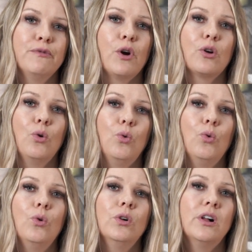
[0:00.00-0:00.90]
for
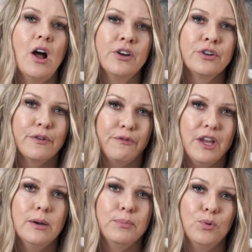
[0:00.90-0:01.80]
cool
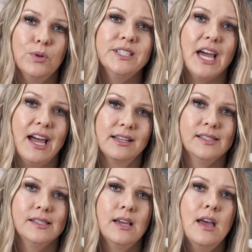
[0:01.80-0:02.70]
underfeet pool
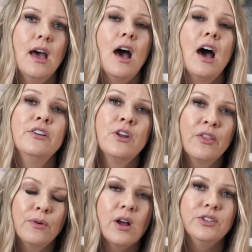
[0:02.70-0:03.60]
decks.
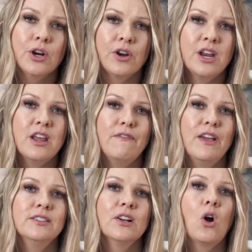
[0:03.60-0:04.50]
Another alternative
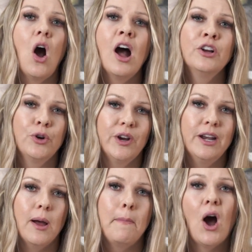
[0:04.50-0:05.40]
is a
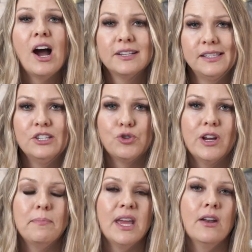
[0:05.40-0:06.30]
concrete epoxy
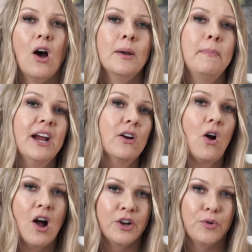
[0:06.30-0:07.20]
treatment on bare
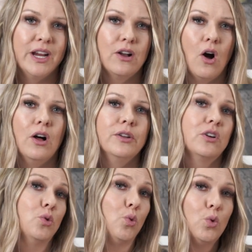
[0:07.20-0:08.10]
concrete called
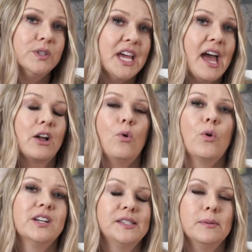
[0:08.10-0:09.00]
Cool Deck
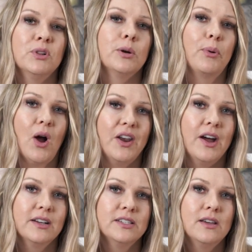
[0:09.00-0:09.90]
or a similar
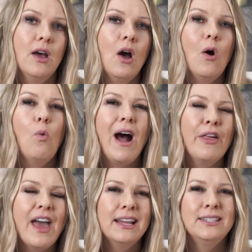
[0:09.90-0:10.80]
product. While
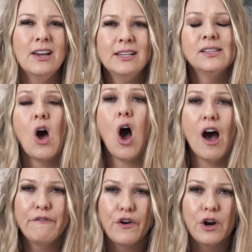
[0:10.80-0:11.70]
that does
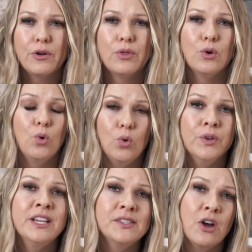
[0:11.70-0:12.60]
offer the
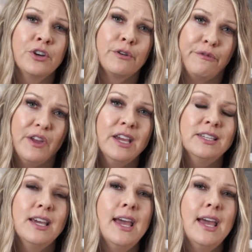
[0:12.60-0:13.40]
coolness under feet,